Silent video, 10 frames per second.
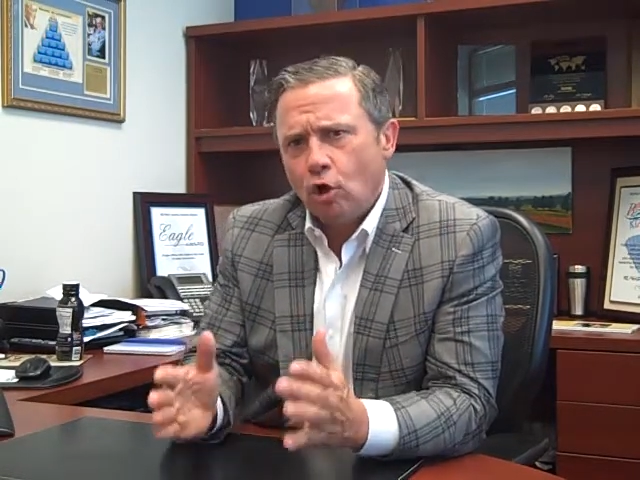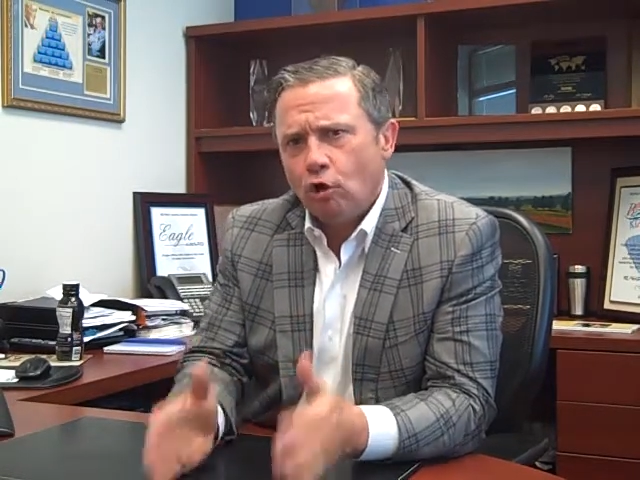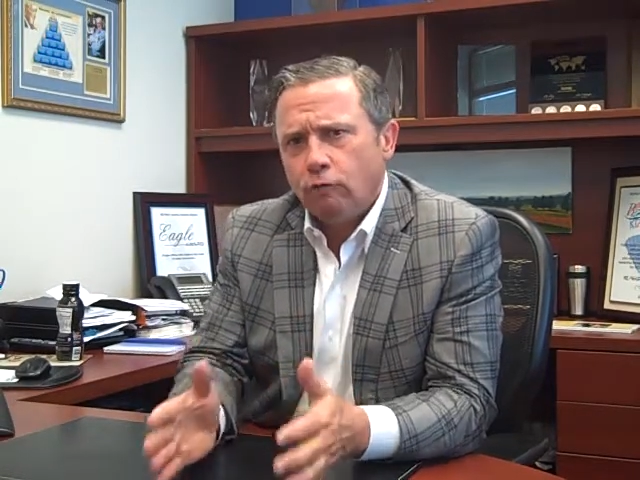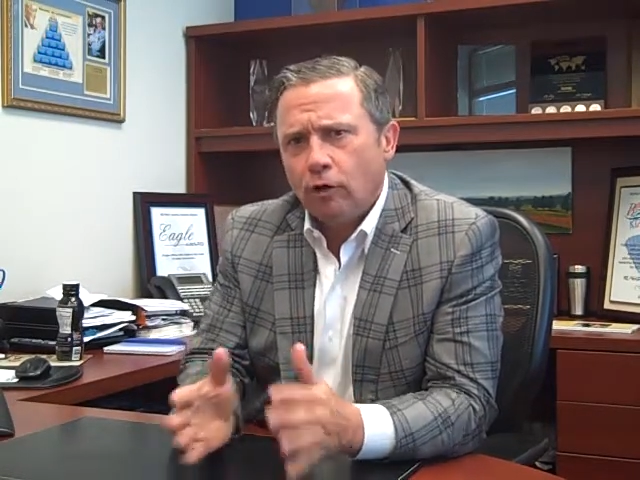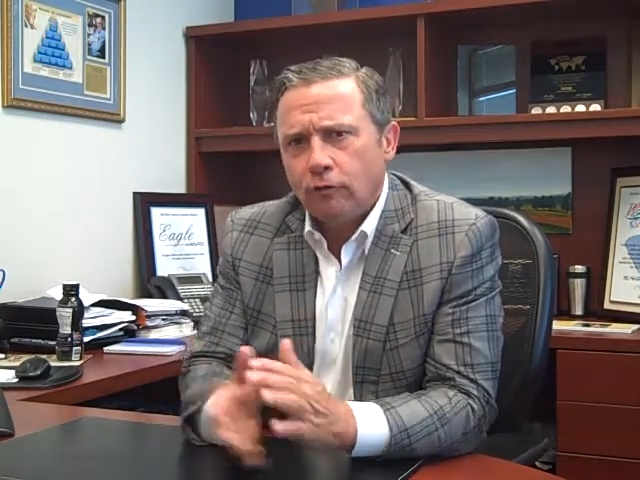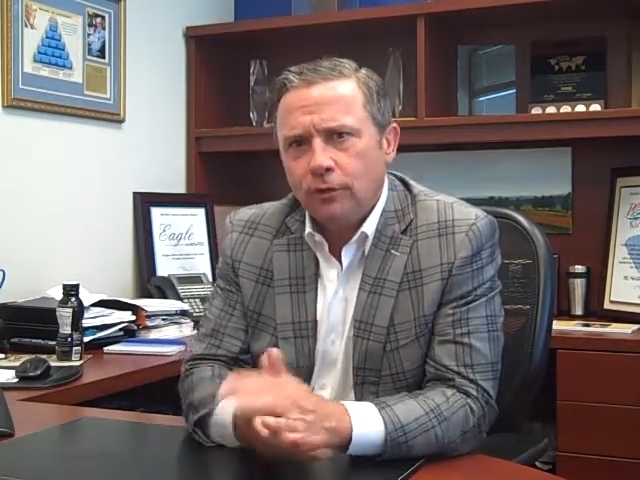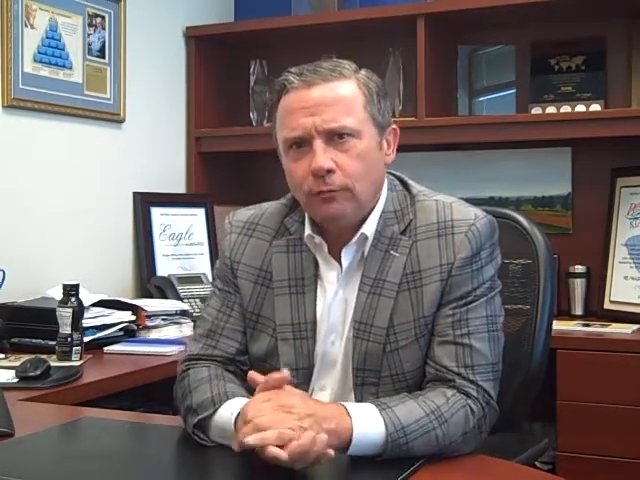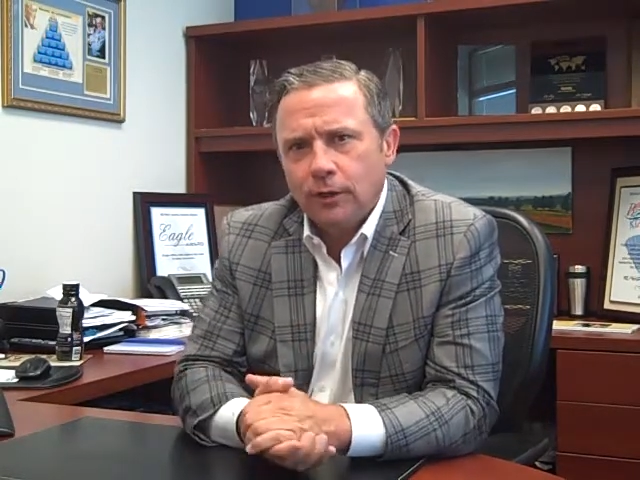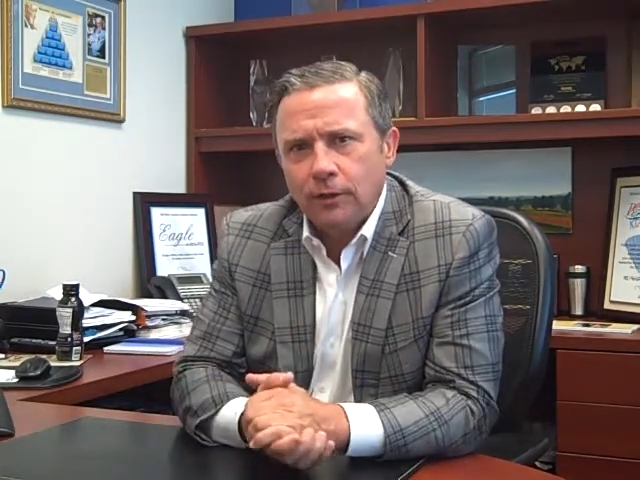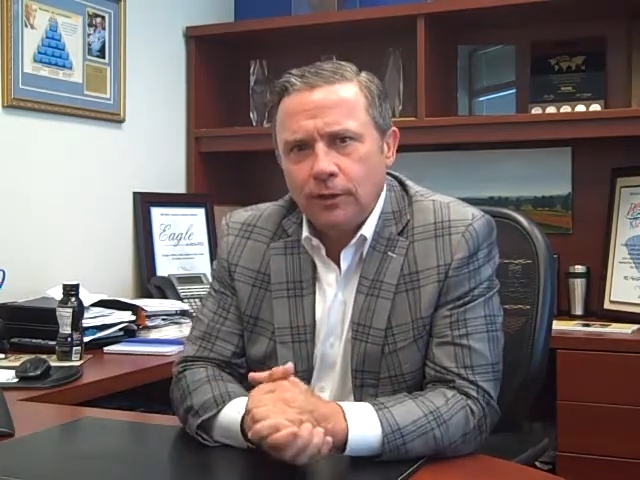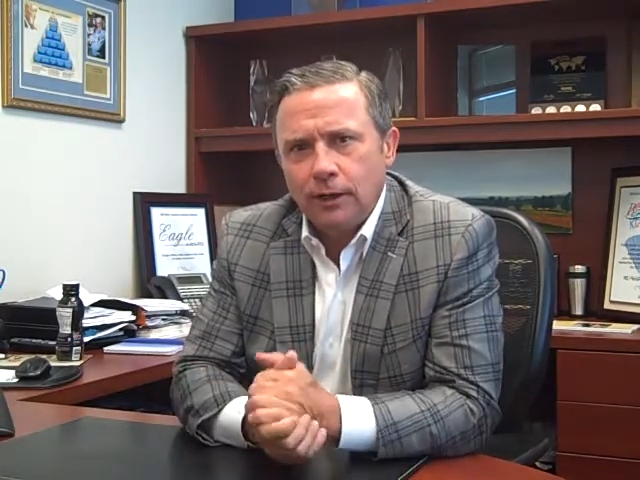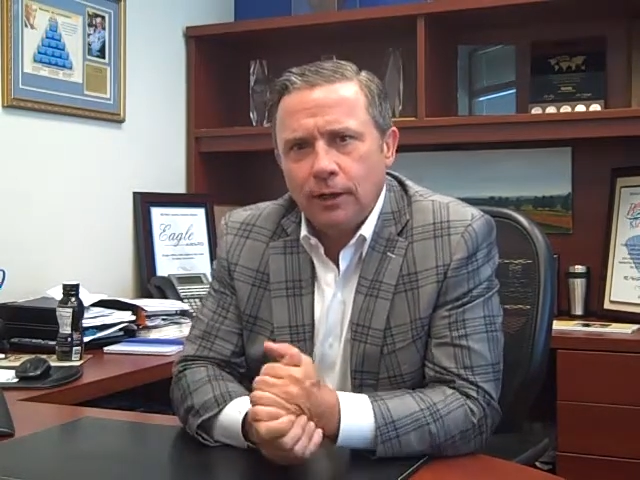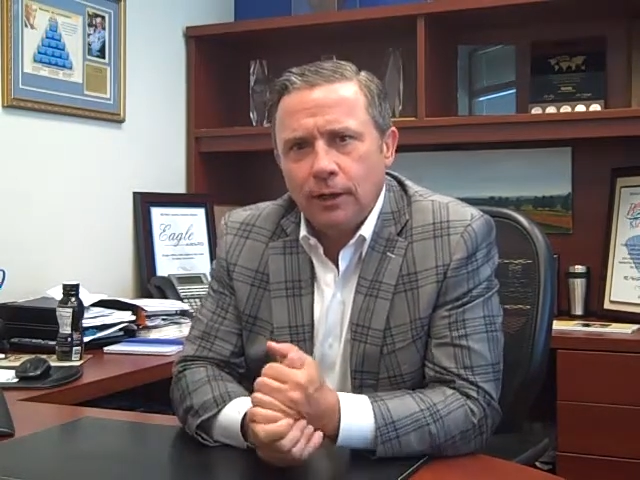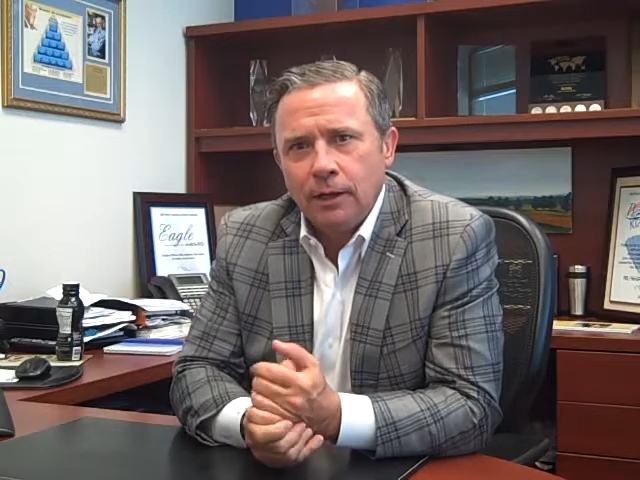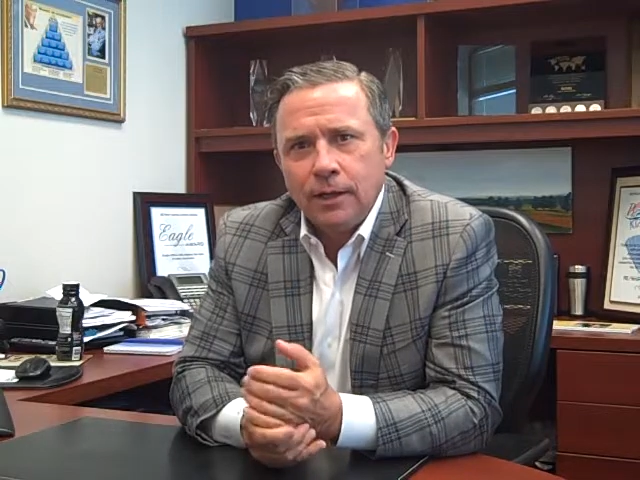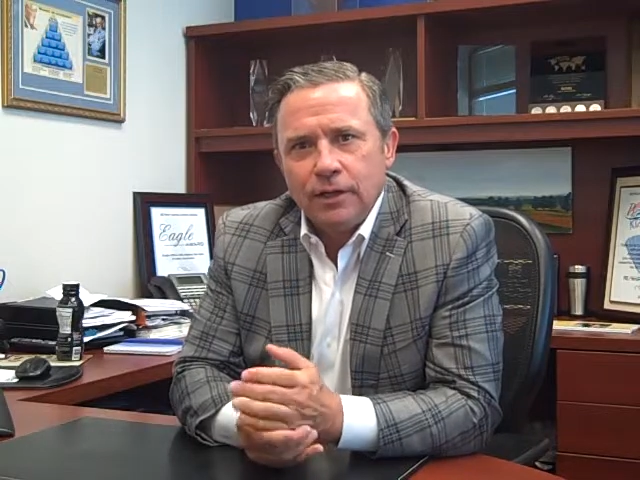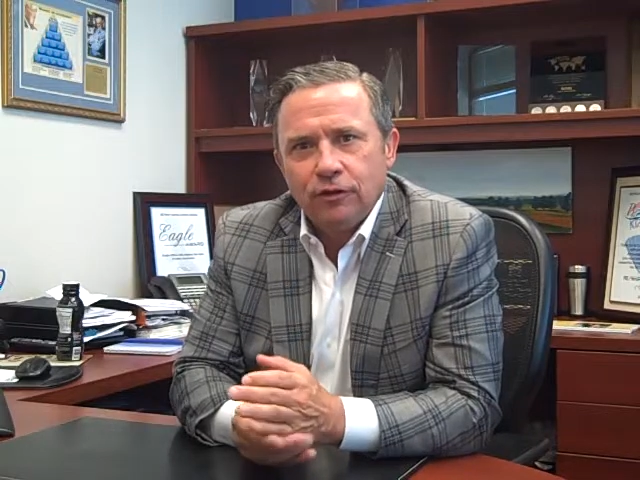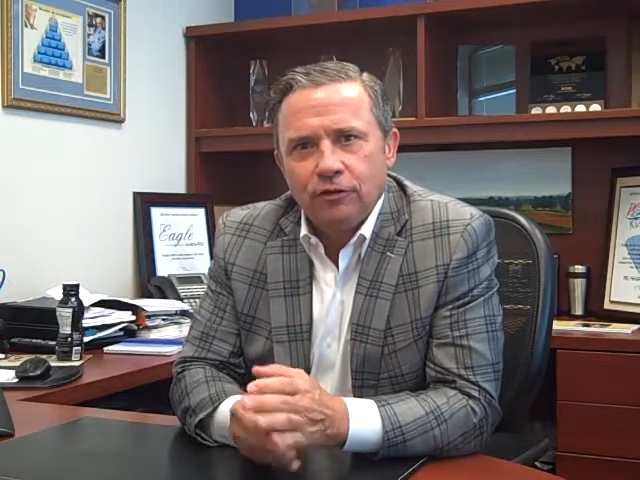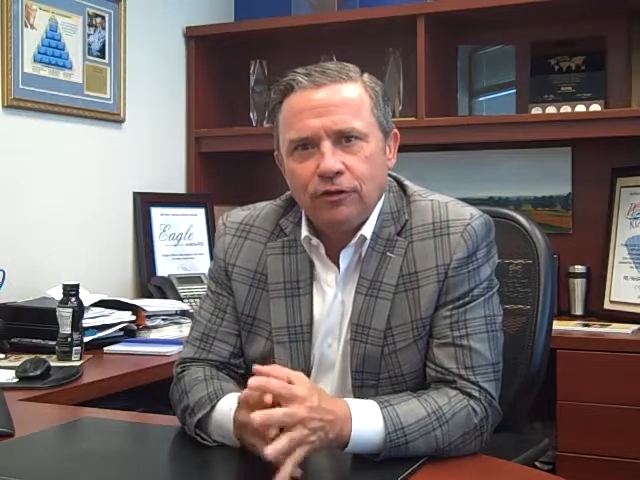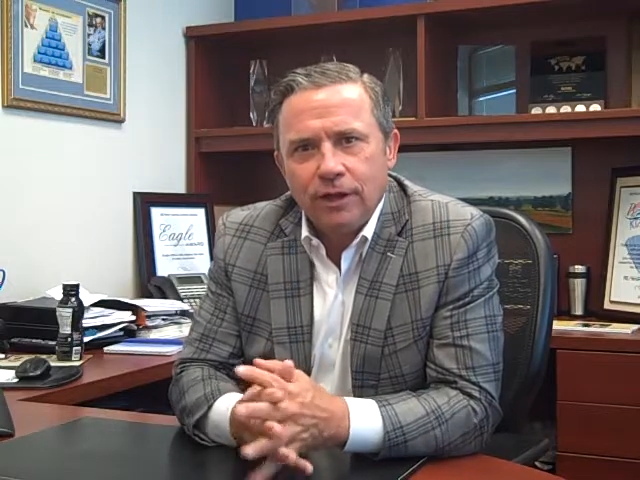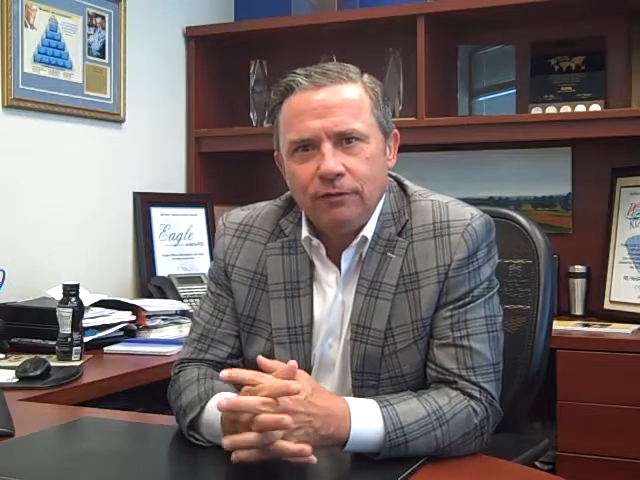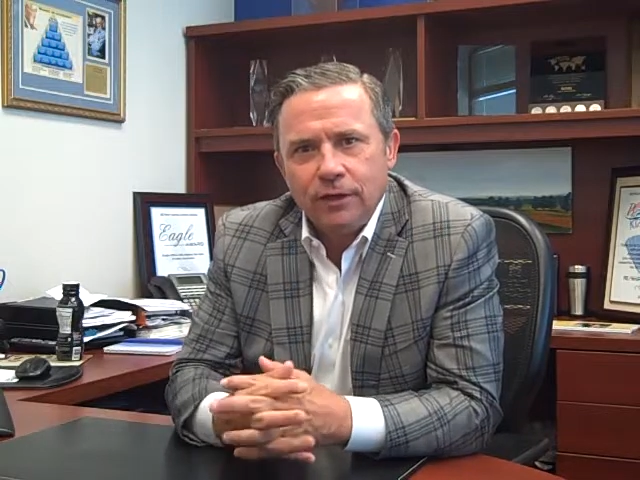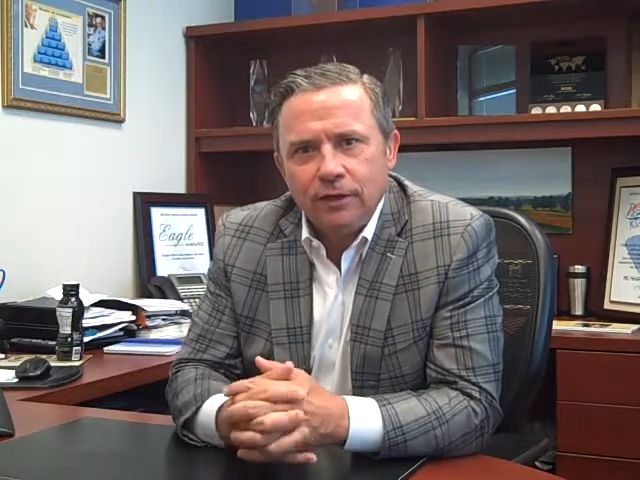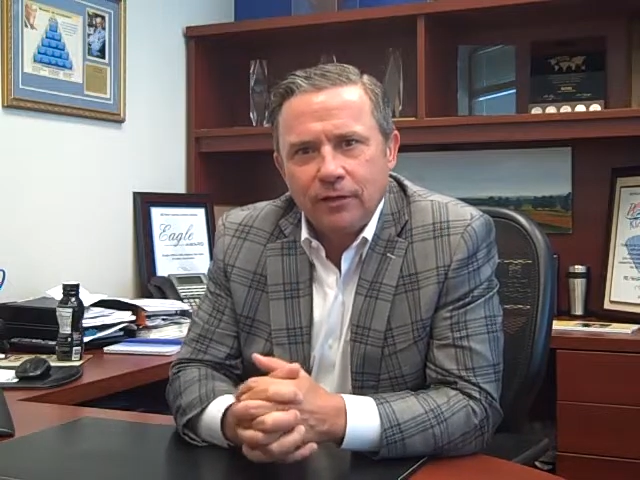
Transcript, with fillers: overall, it seems like the uh, the seven